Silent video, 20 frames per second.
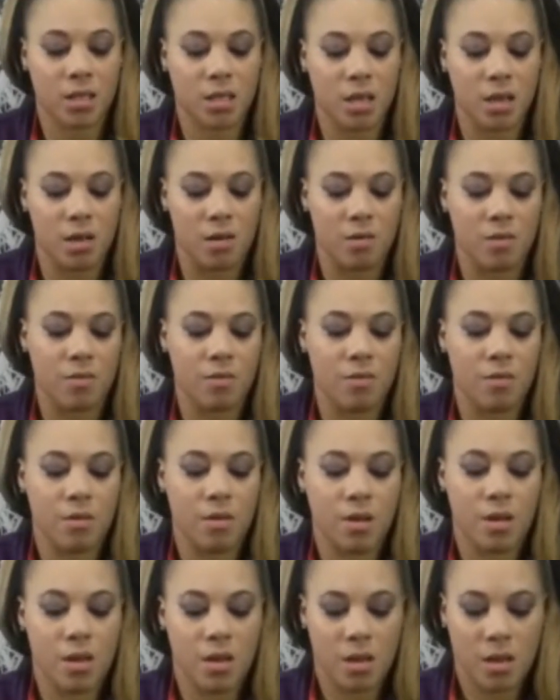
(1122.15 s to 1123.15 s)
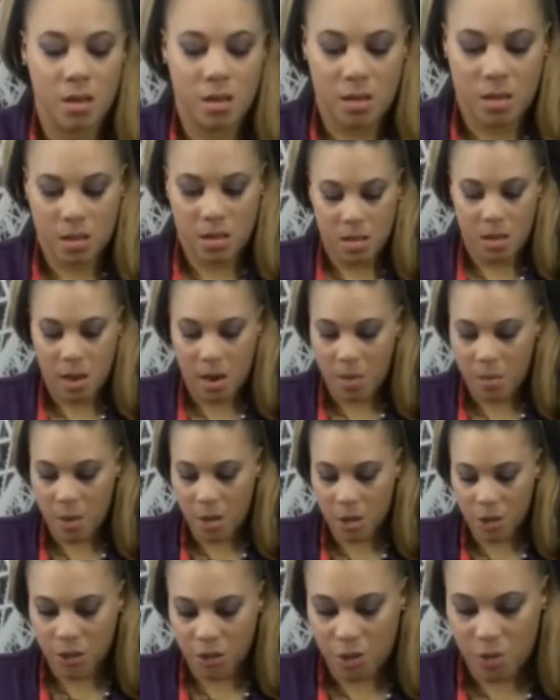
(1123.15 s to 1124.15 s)
So, gotta
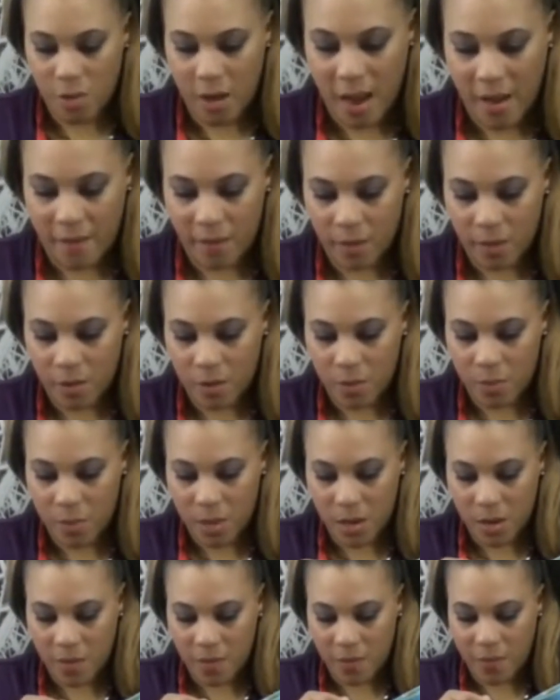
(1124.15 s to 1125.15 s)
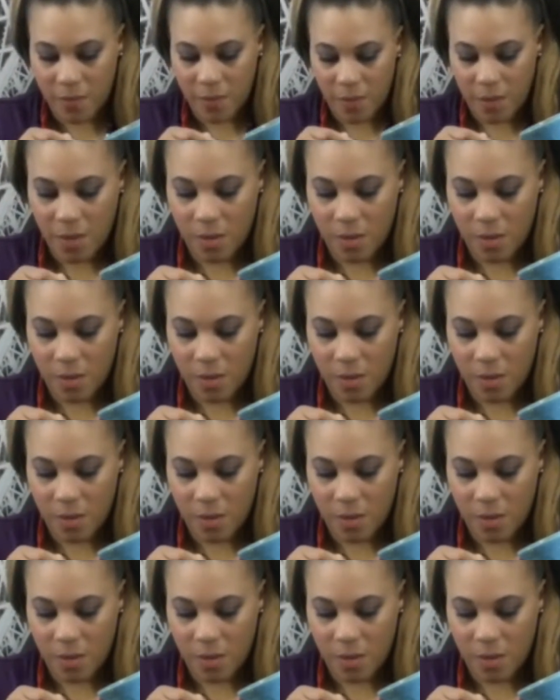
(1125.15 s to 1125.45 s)
make sure you have a little bit of